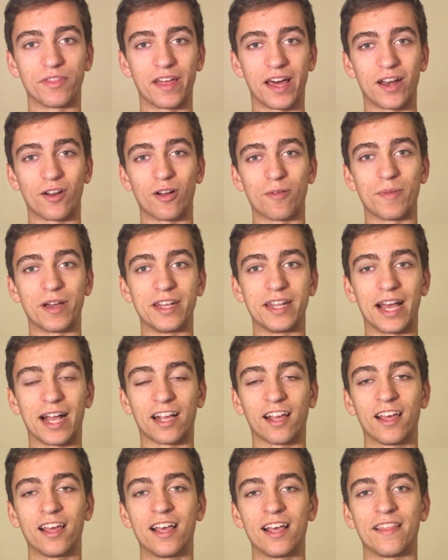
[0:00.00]
that around my
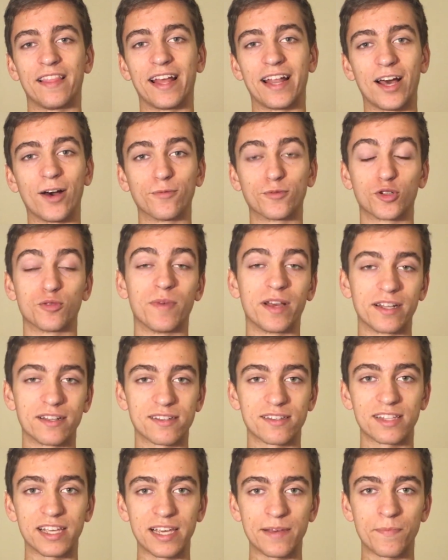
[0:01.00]
neck. That helped
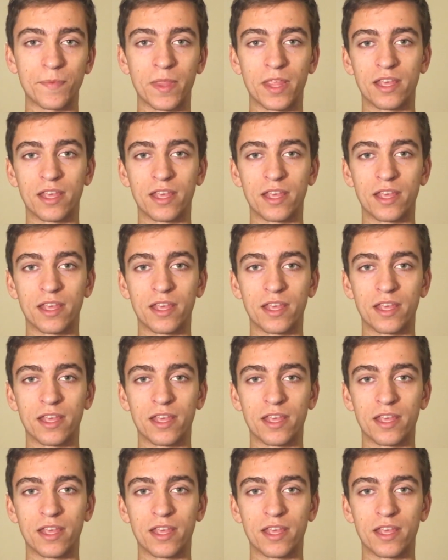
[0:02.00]
tremendously.